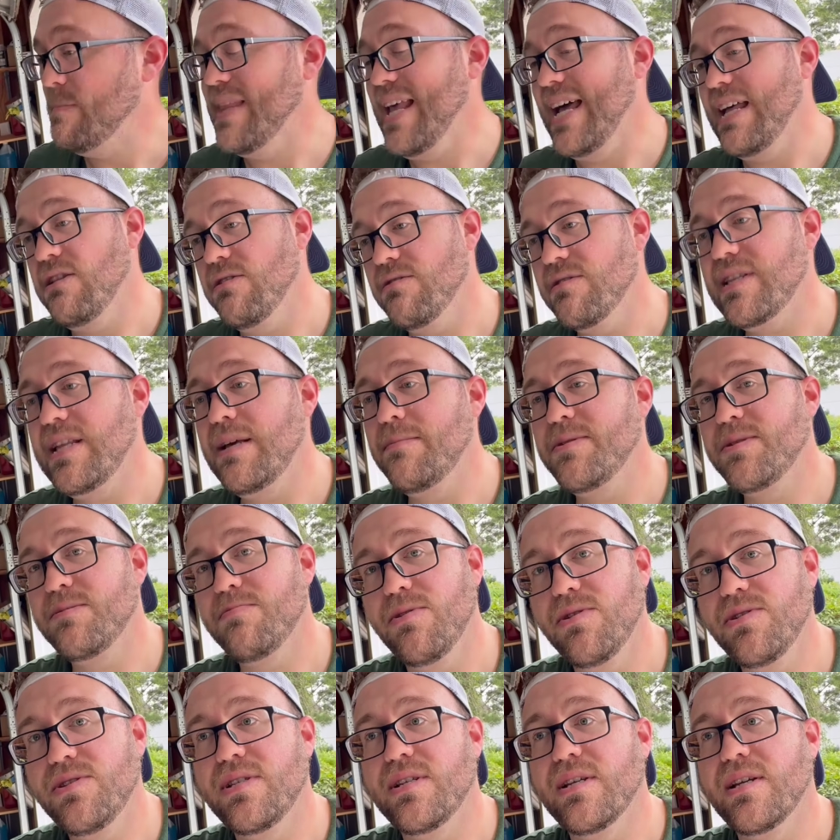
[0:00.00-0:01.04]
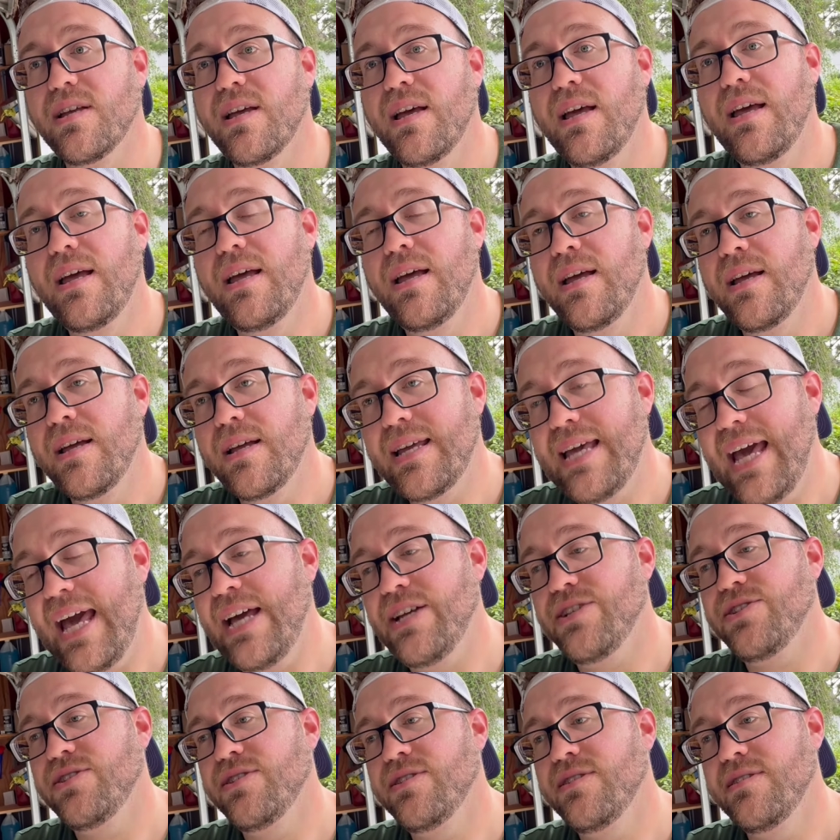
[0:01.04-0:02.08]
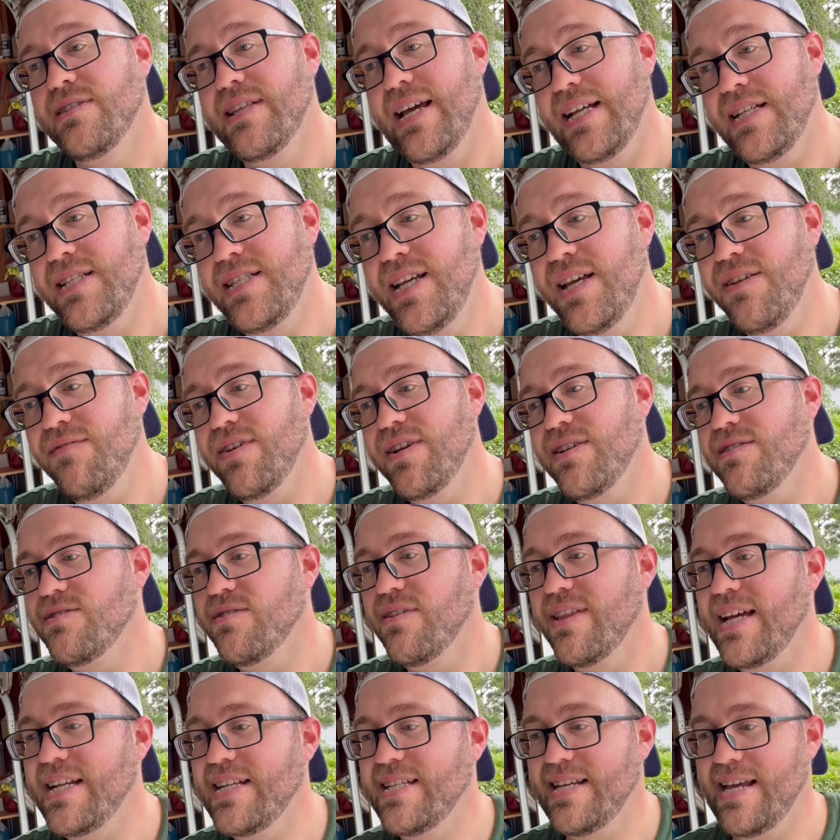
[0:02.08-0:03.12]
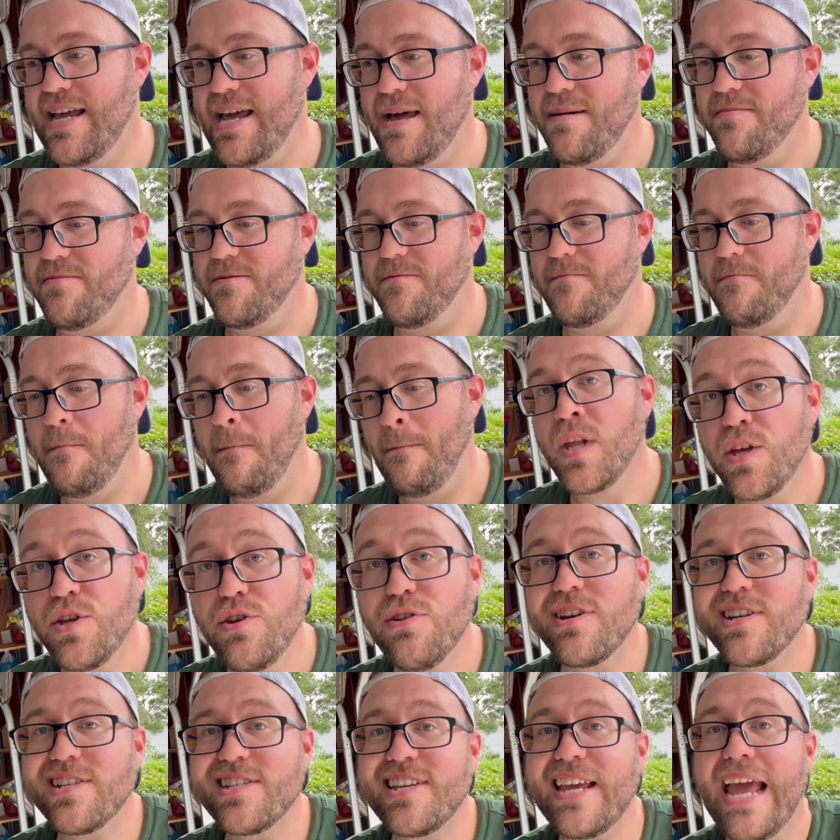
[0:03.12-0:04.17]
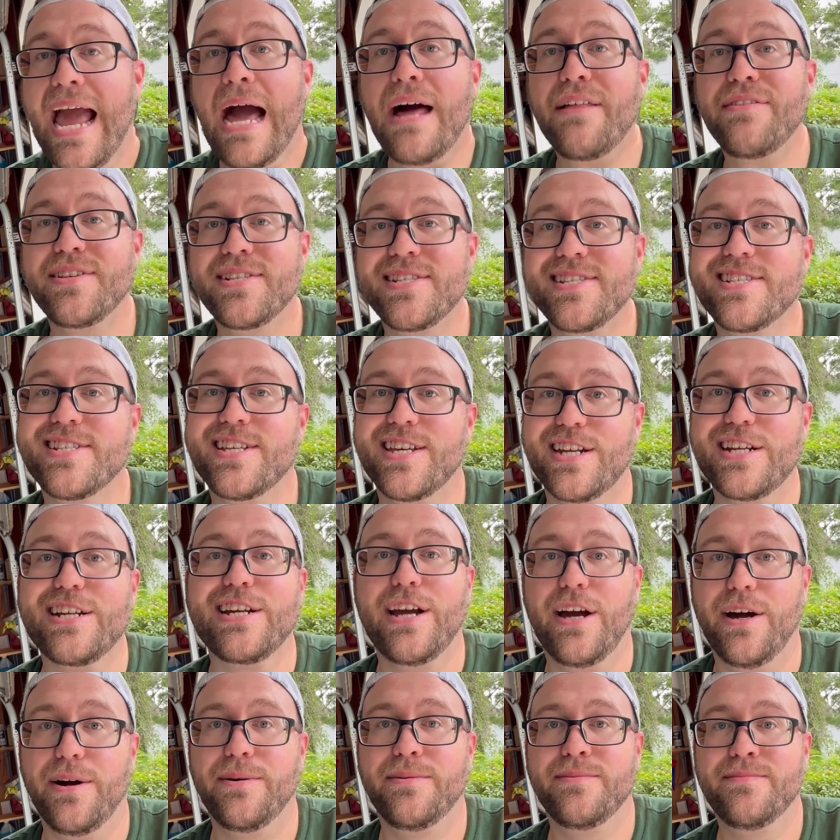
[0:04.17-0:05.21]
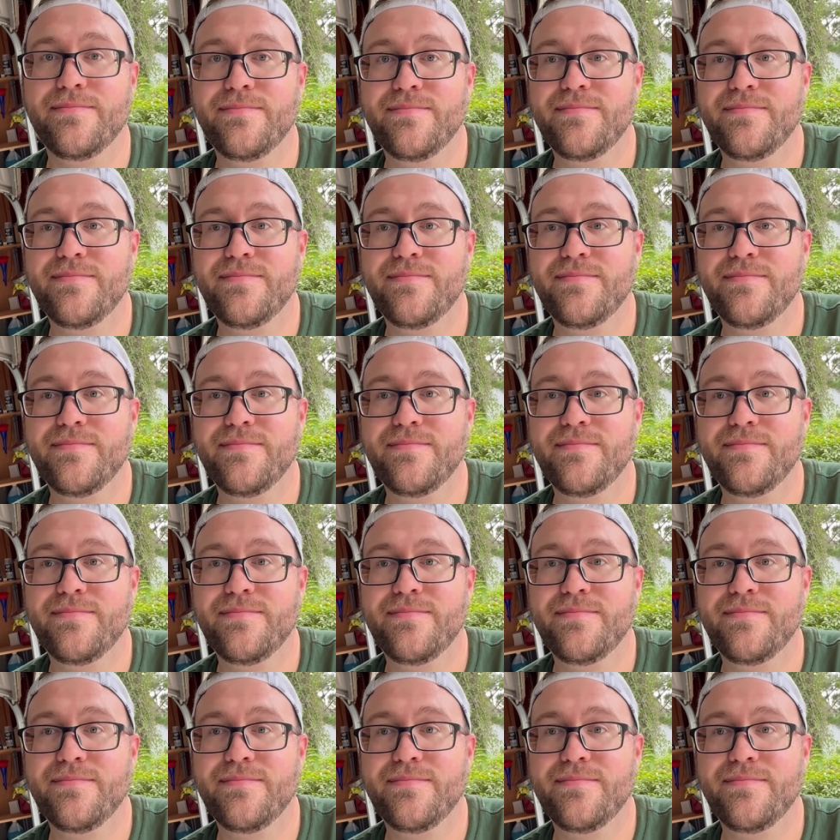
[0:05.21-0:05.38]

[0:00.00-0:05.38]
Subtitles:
Now, that little clip is supposed to catch that divot so that doesn't happen. You can see how this is gonna go.